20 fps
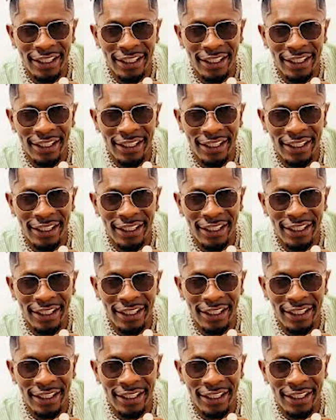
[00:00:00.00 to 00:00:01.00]

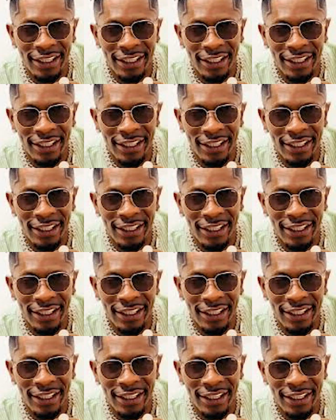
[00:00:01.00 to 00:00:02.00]

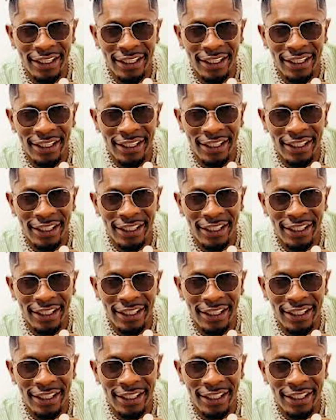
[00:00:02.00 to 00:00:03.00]

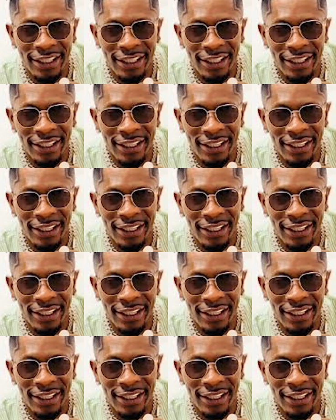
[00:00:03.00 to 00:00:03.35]
[no speech]